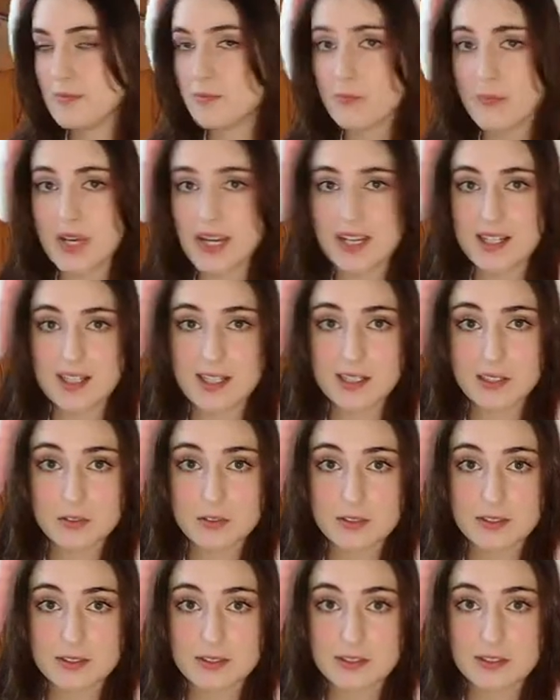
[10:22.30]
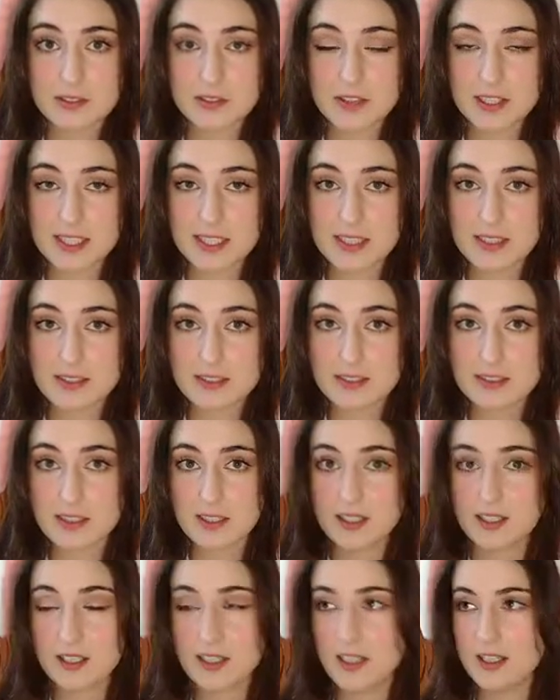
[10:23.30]
Madhouse is great.
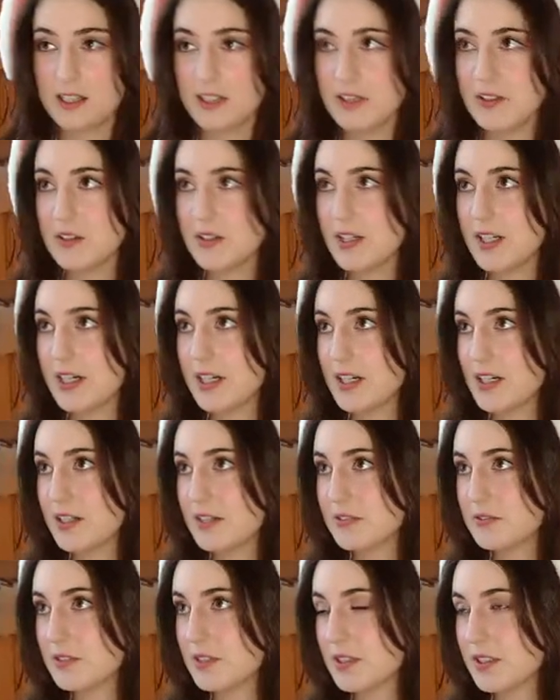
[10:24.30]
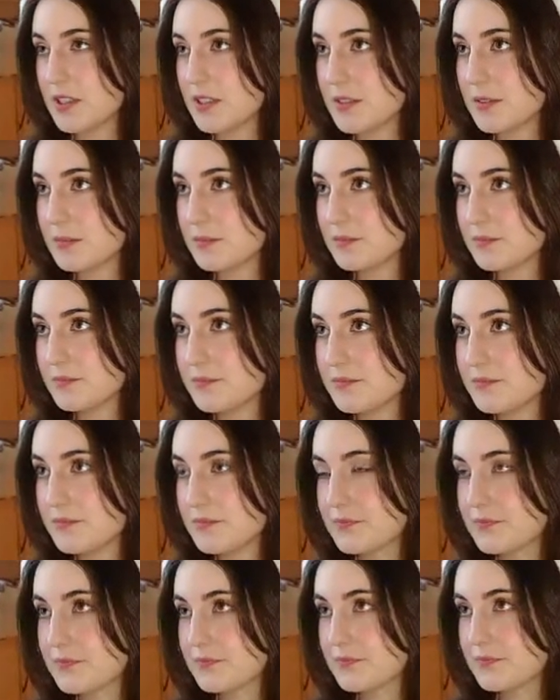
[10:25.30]
You have um,
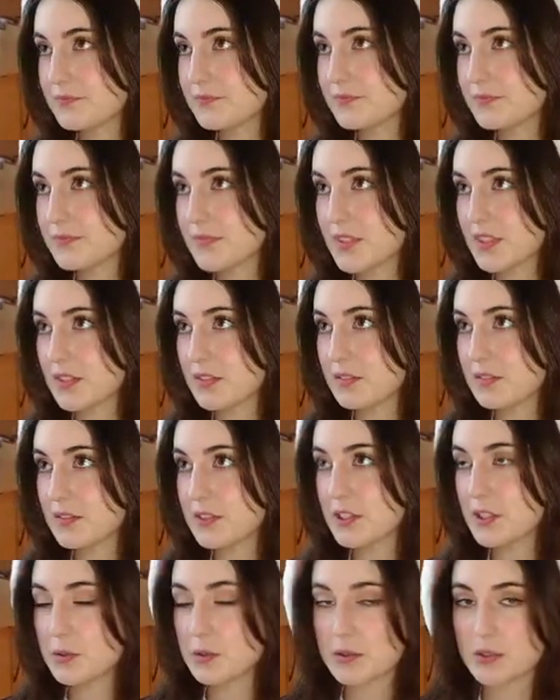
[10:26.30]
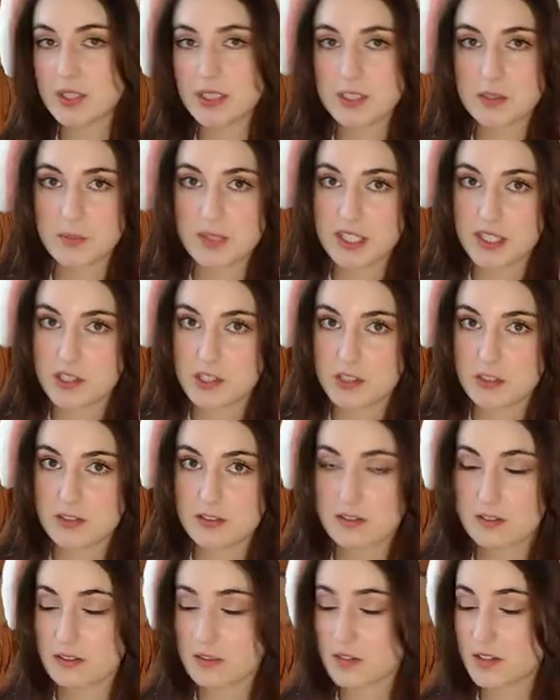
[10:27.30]
Kyoto
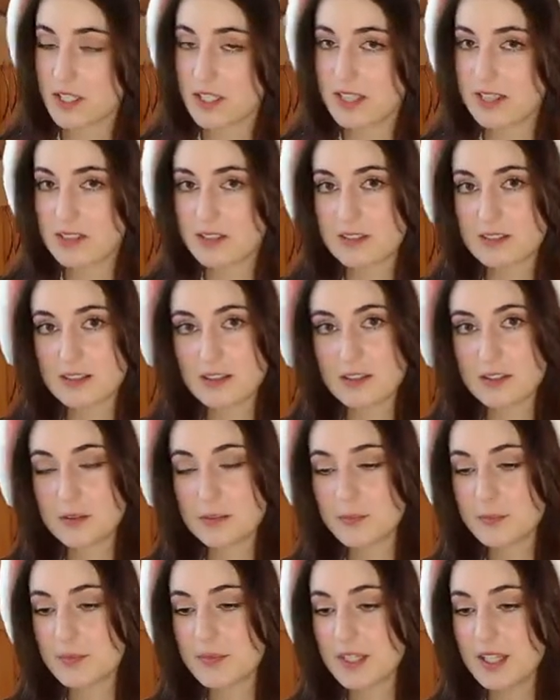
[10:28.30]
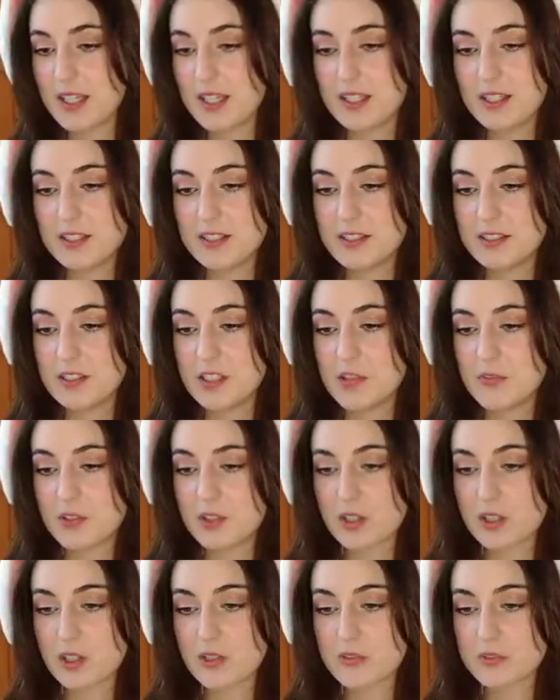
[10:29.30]
Animations, great. Uh, you have
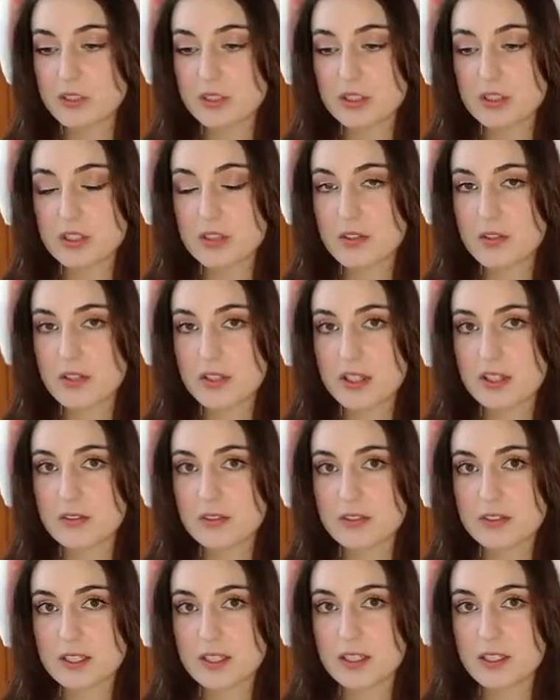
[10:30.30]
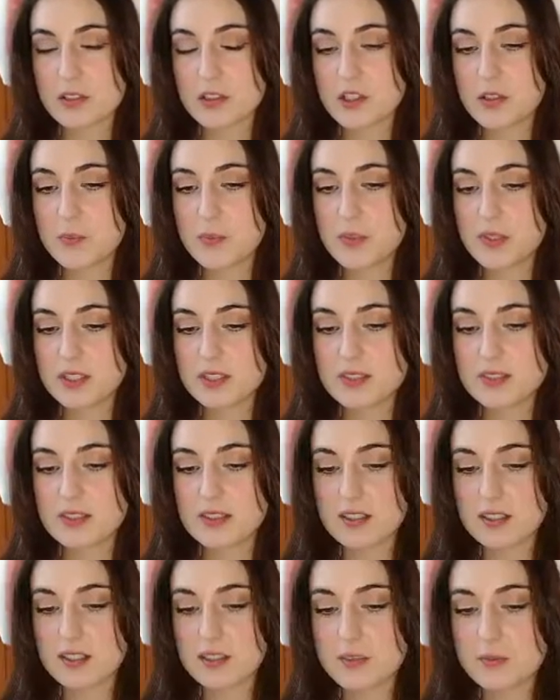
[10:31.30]
a lot of good studios actually,
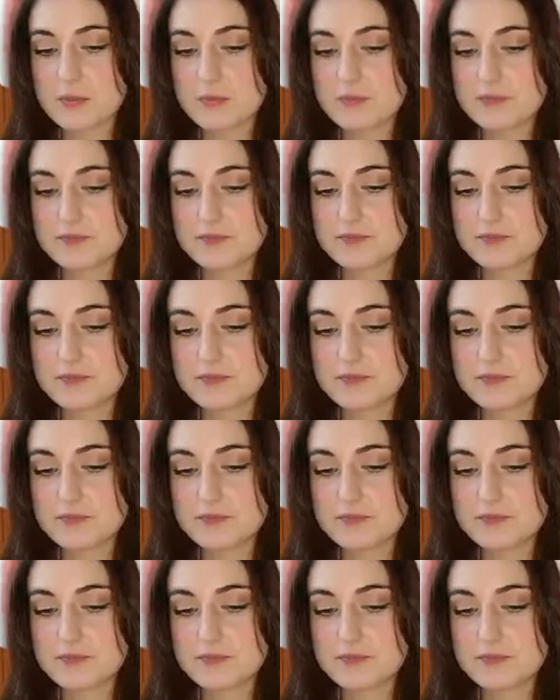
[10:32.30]
but um,